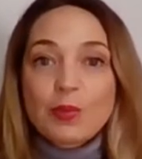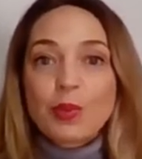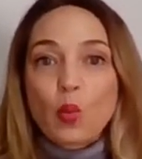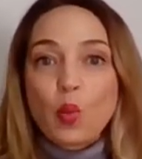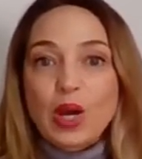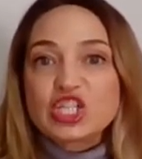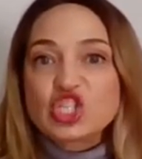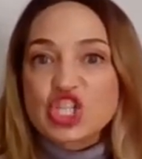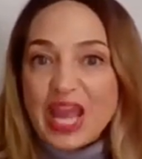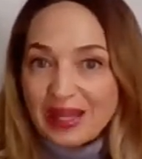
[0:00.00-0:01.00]
But what
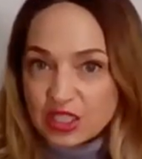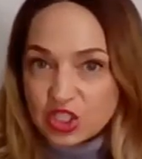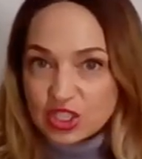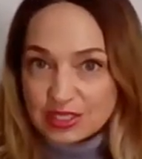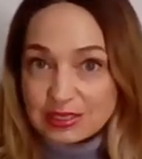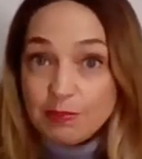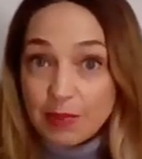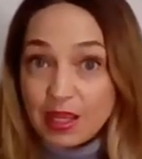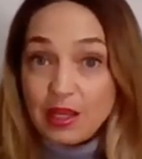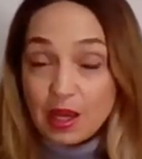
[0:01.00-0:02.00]
challenges
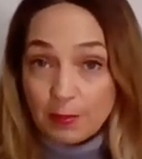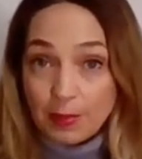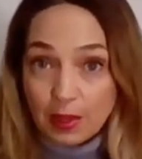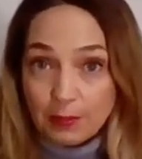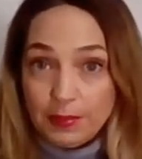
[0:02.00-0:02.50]
might come up?